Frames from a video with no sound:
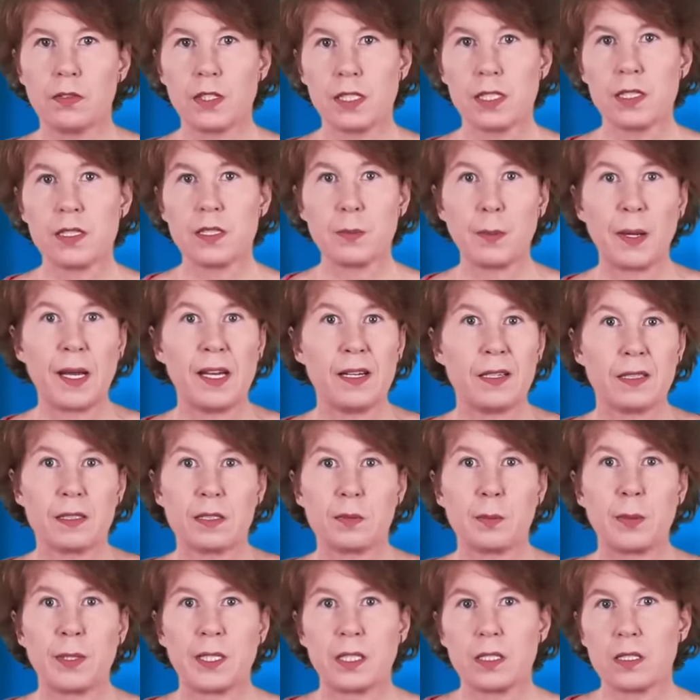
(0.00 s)
This is
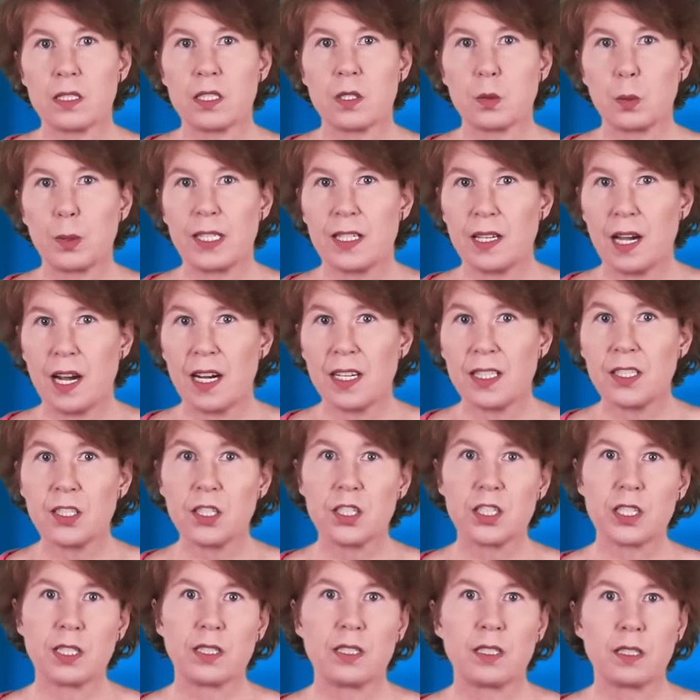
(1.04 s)
bad because with the
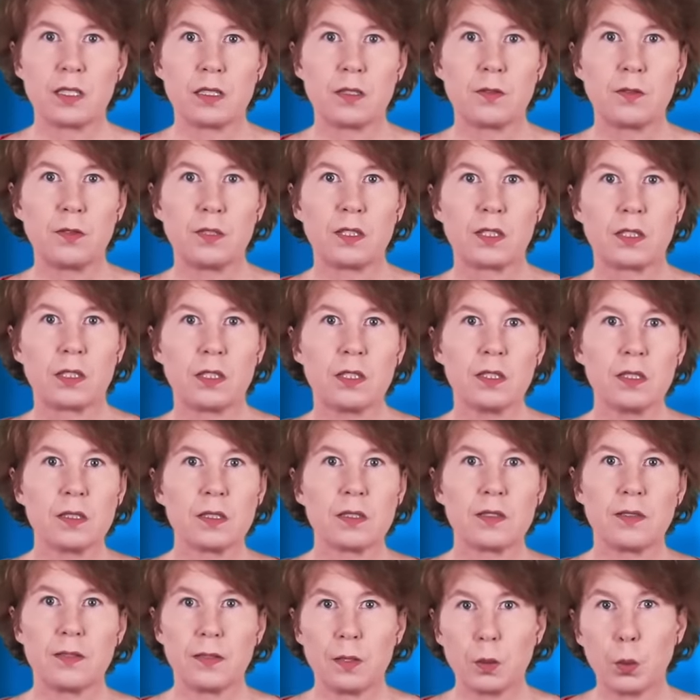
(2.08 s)
hydrogen gone for
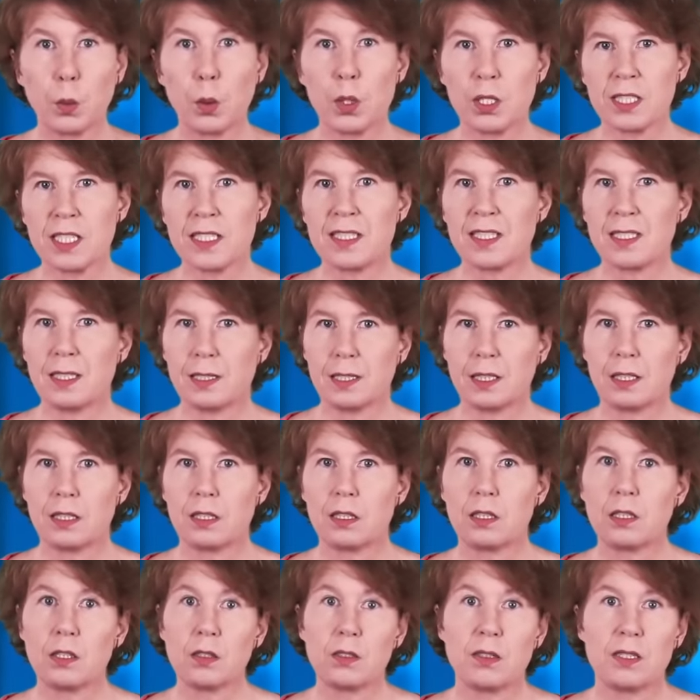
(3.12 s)
good, the water
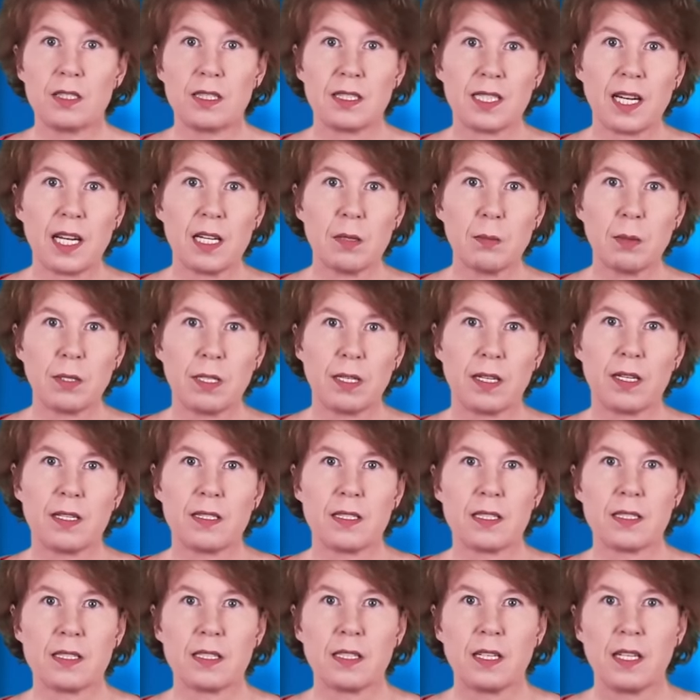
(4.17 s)
cycle couldn't
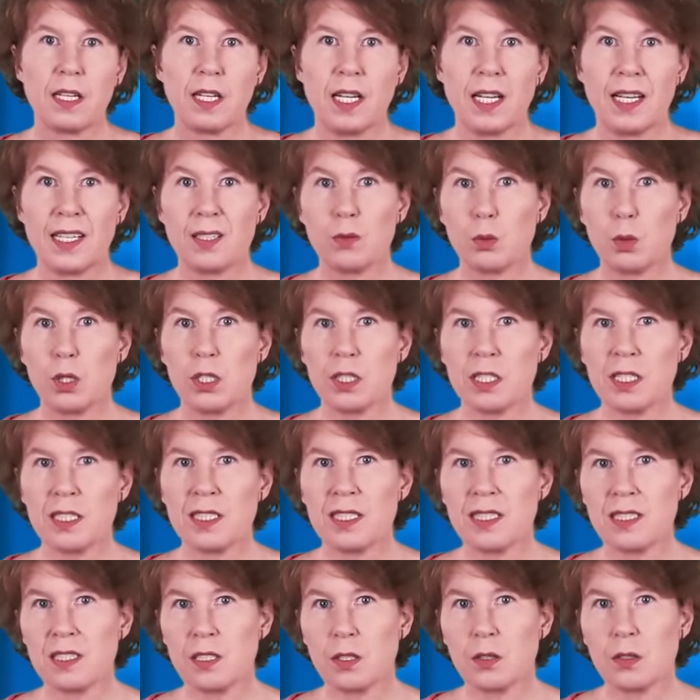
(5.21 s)
stabilize. And water
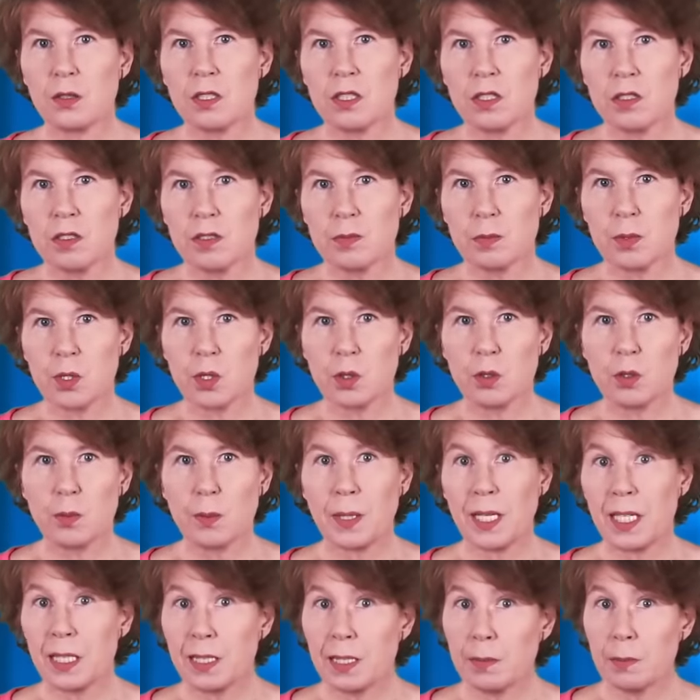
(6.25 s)
is good to absorb
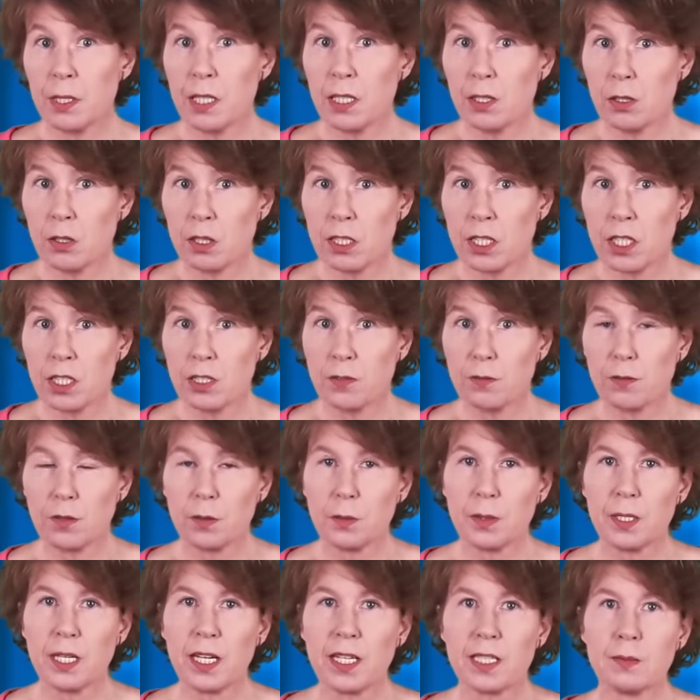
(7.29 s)
carbon dioxide
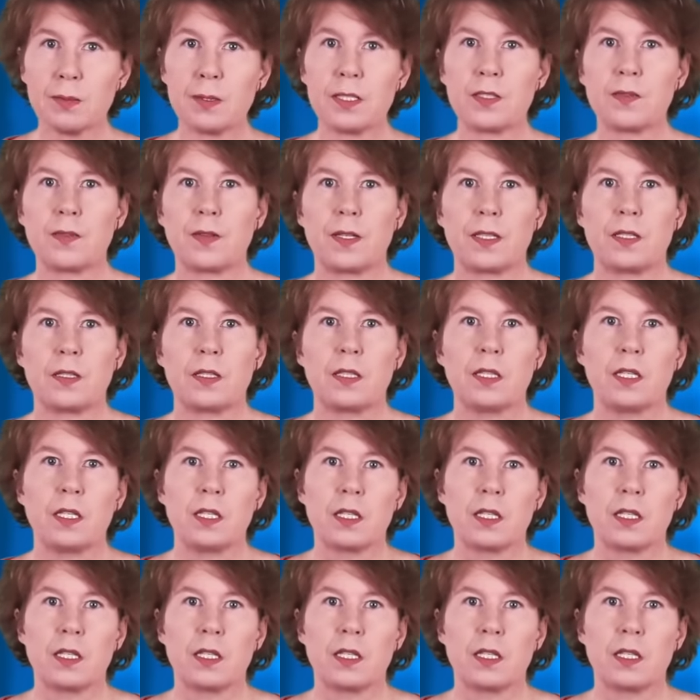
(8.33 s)
from the atmosphere.